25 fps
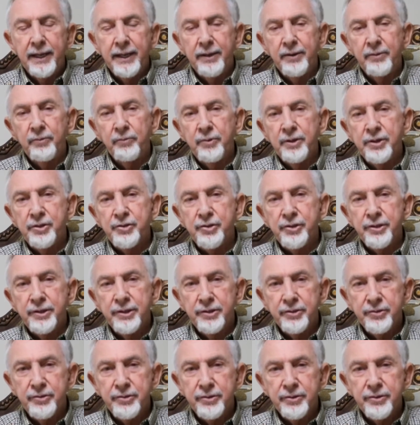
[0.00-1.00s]
which
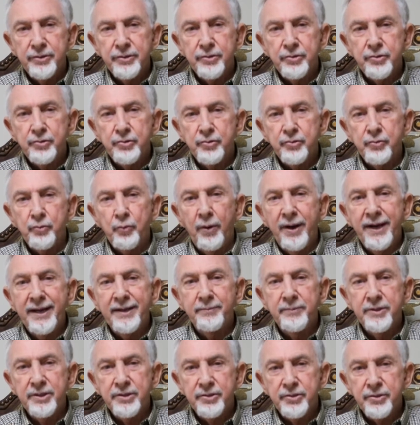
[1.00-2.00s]
is
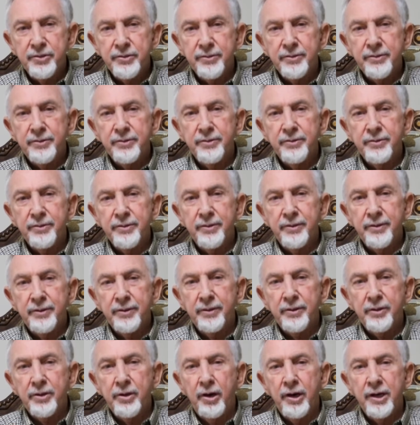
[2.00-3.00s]
squamous
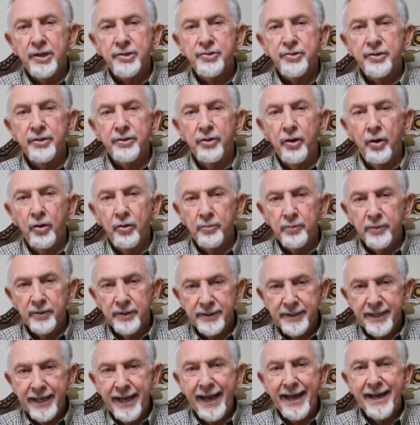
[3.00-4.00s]
carcinoma
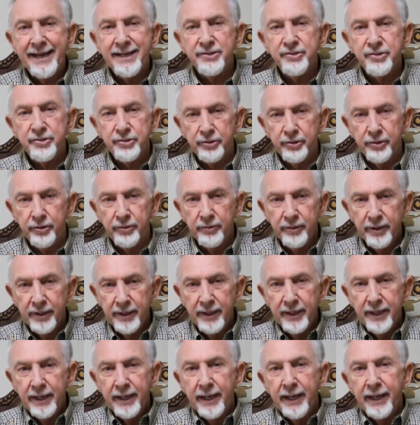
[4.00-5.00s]
cancer,
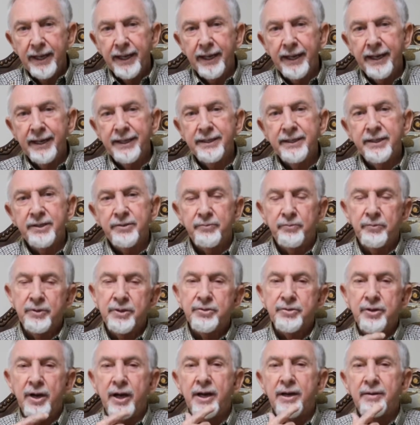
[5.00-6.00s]
and it
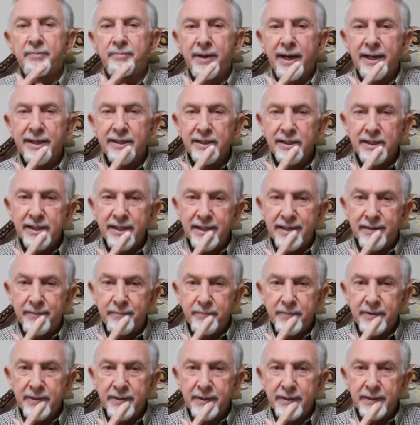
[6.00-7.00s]
was on my
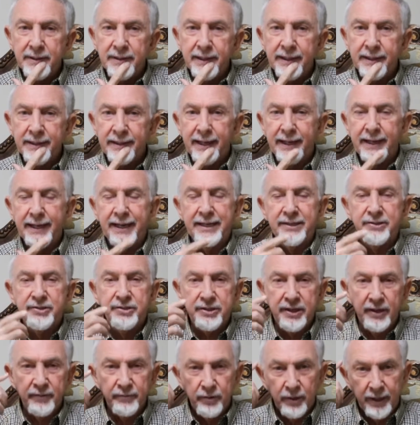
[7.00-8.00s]
lip. and I had
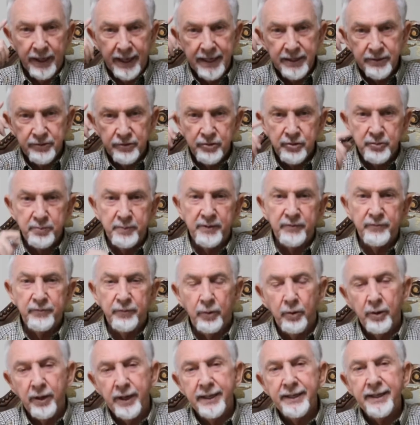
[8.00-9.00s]
several others
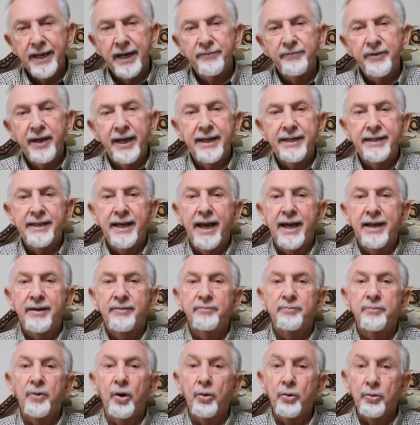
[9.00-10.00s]
before, and I've had
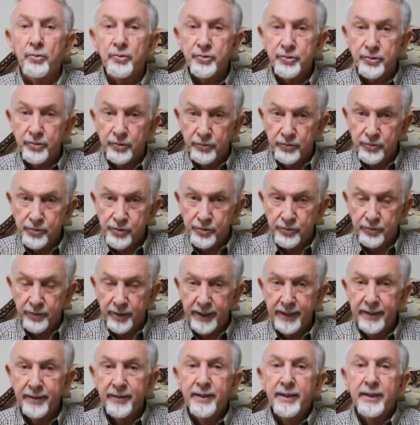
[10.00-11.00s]
mole
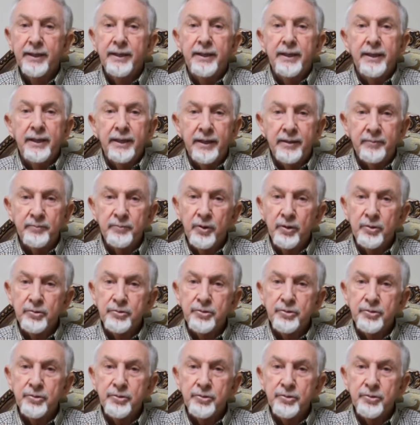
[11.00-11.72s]
surgery. And mole